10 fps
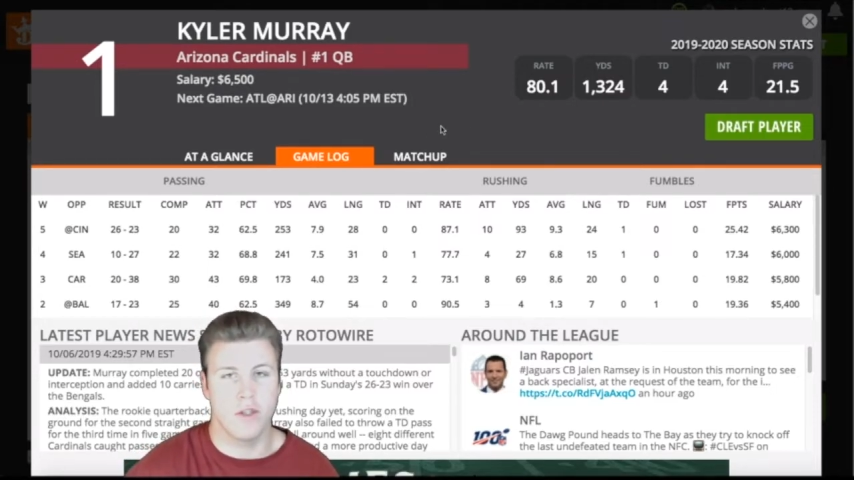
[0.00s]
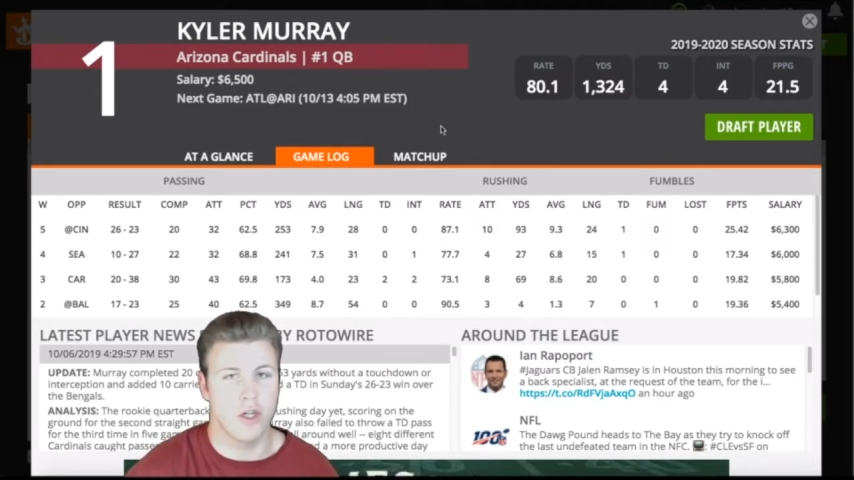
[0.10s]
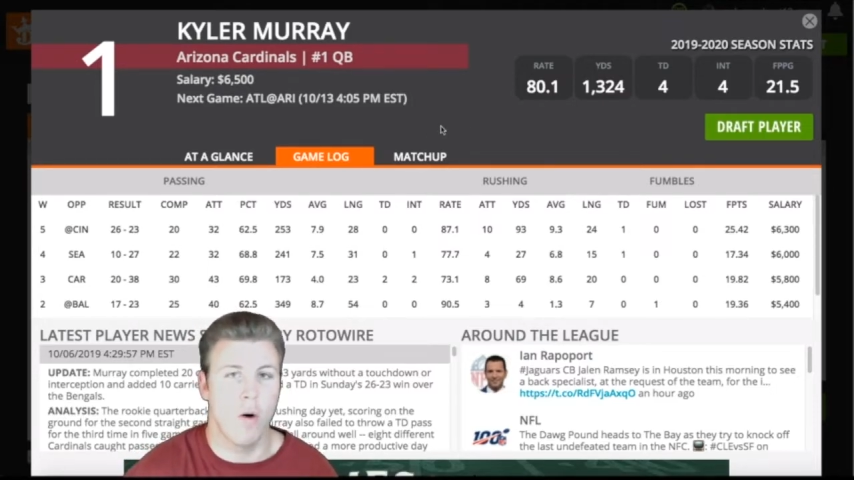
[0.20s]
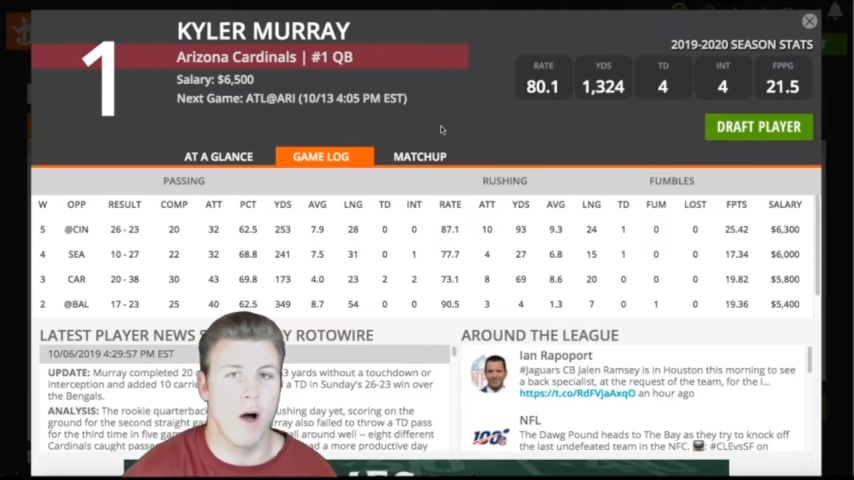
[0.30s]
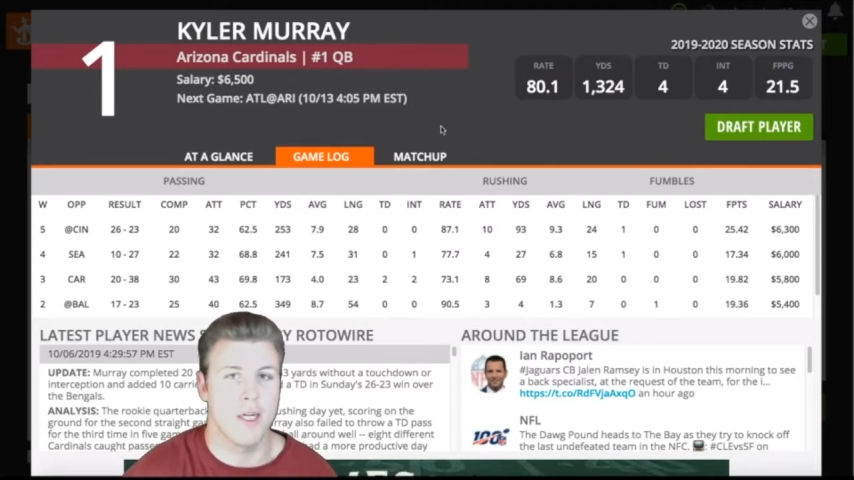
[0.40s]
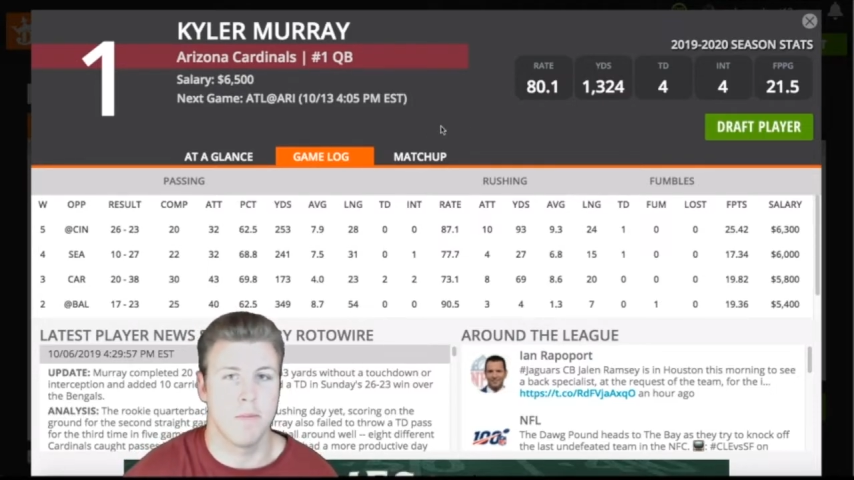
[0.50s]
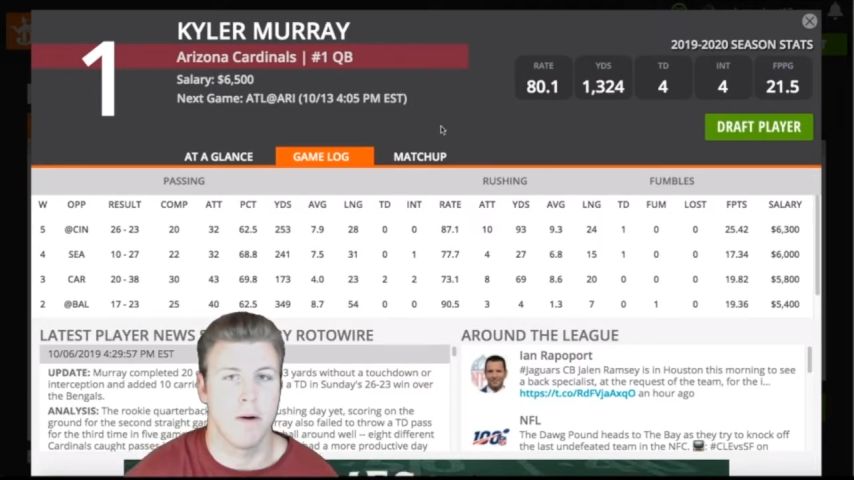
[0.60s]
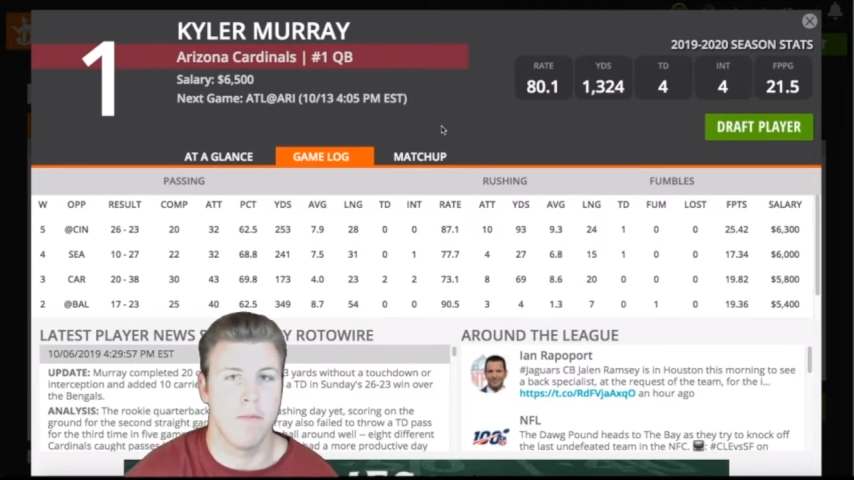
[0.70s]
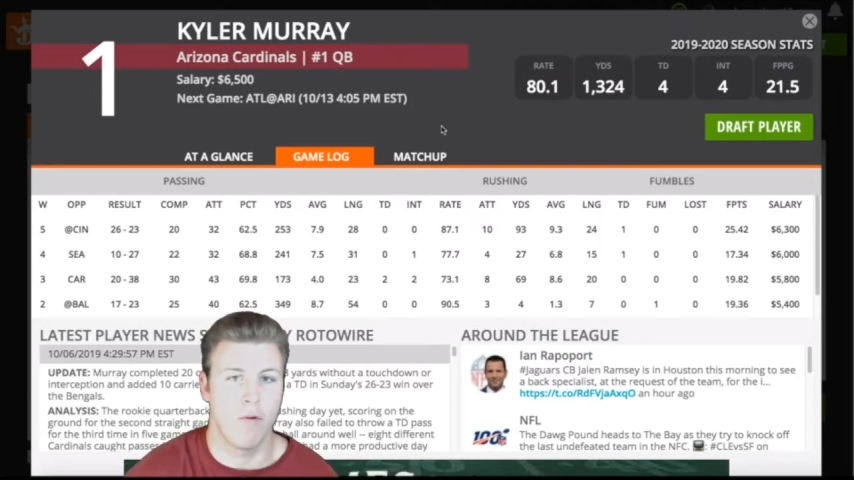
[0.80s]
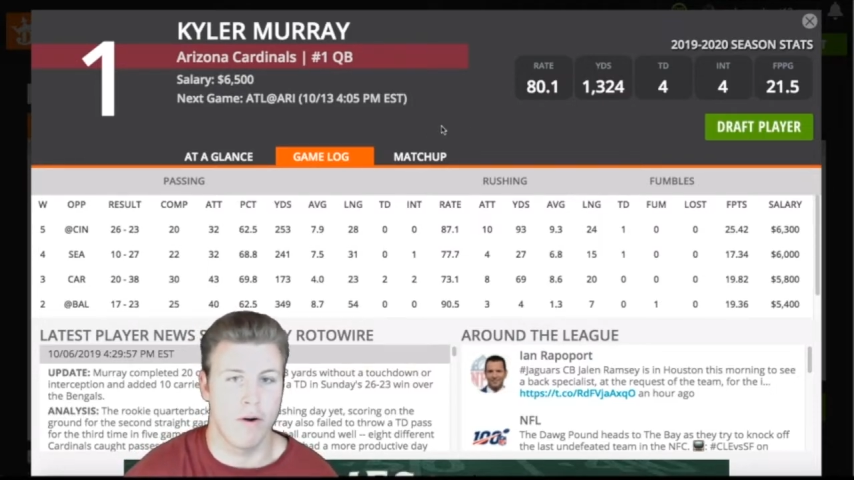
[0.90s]
Deshaun Watson put
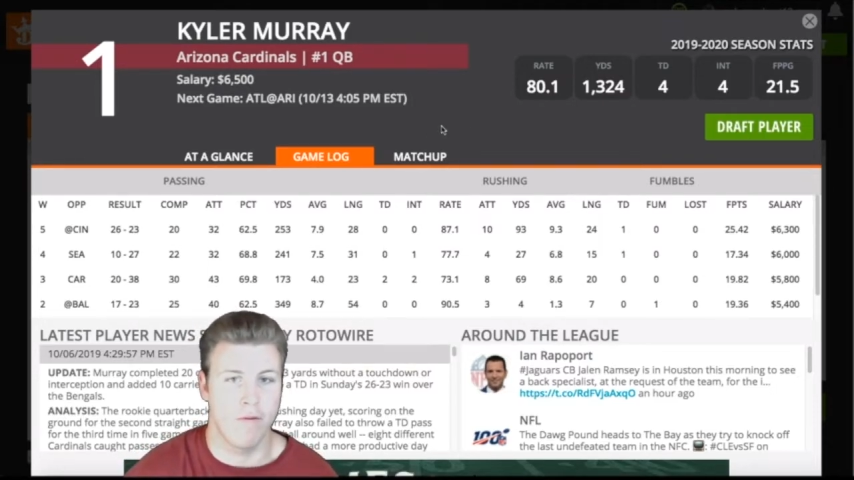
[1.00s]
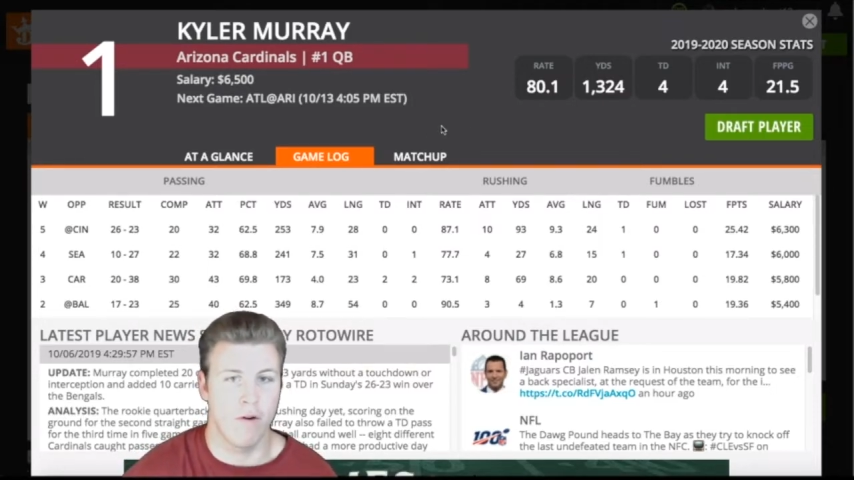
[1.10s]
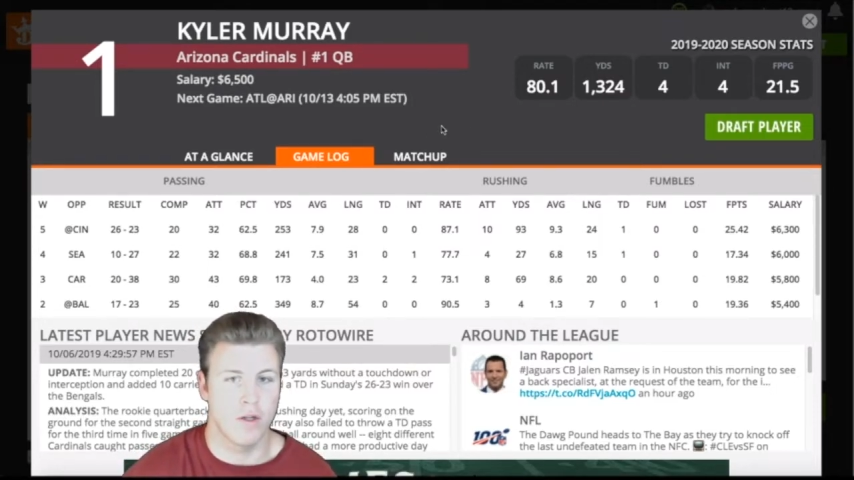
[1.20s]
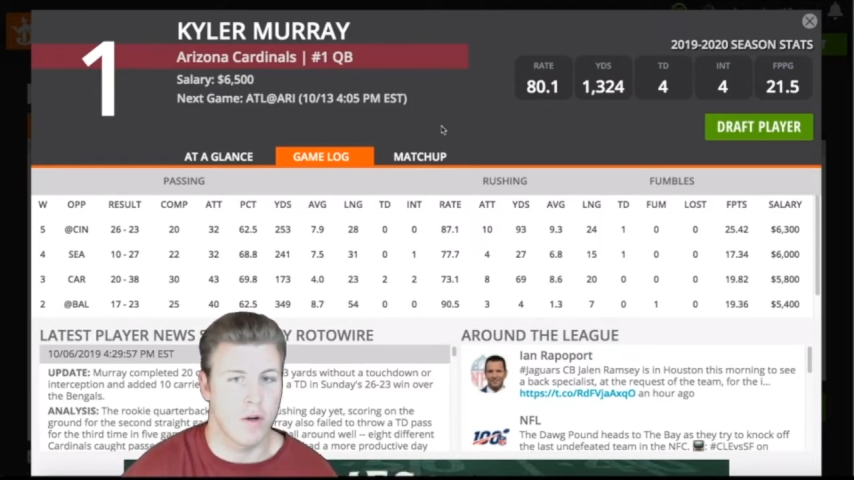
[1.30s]
up 44,